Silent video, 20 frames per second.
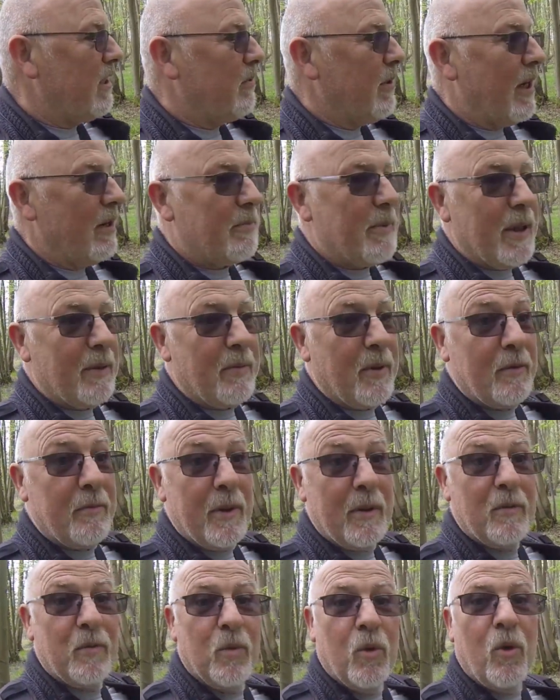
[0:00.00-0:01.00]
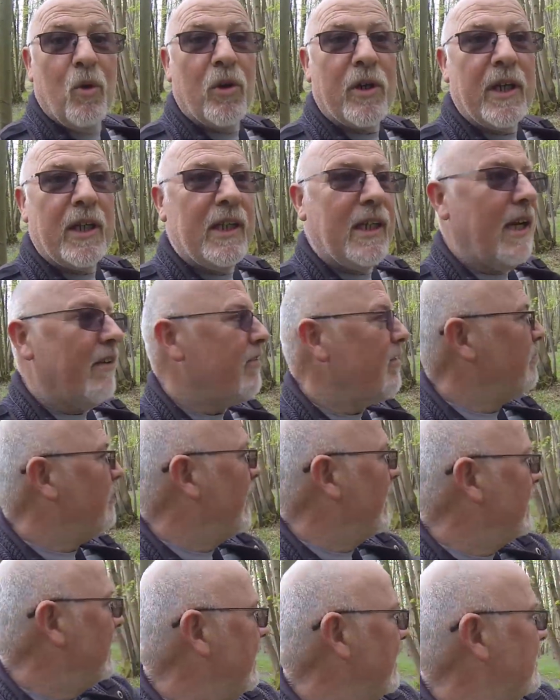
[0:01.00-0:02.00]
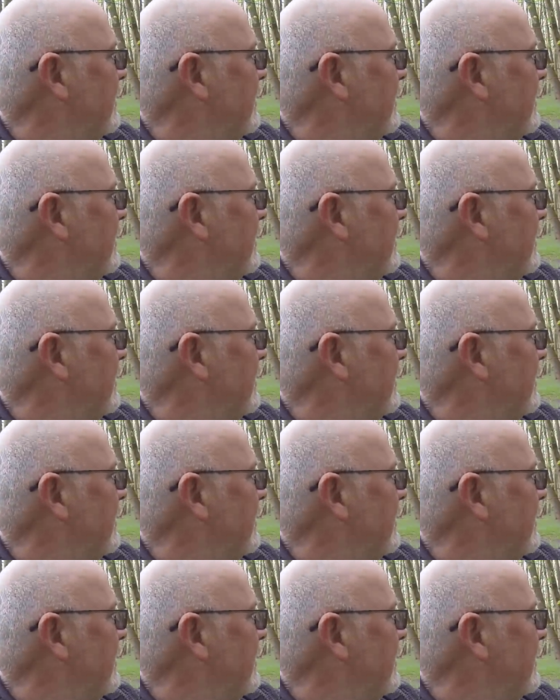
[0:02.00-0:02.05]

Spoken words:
where people have been walking and having picnics